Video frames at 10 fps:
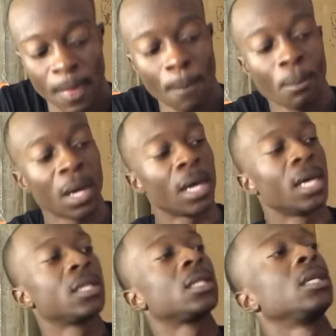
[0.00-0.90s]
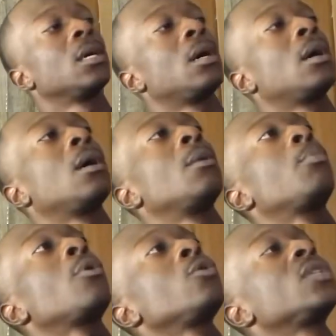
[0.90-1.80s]
but it's the
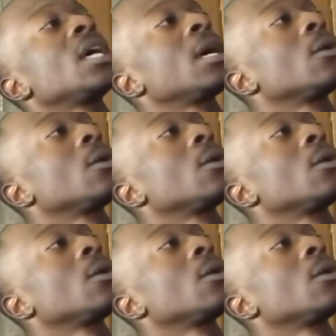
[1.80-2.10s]
Protect